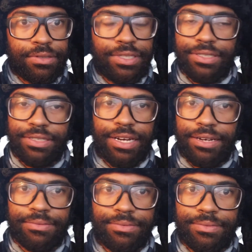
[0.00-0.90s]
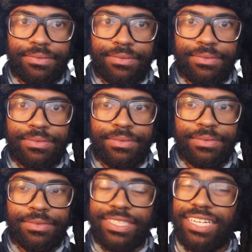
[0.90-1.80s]
Just stop.
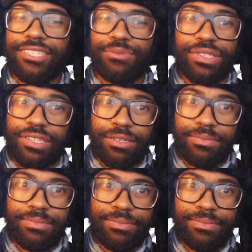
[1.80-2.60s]
Tell us what's up.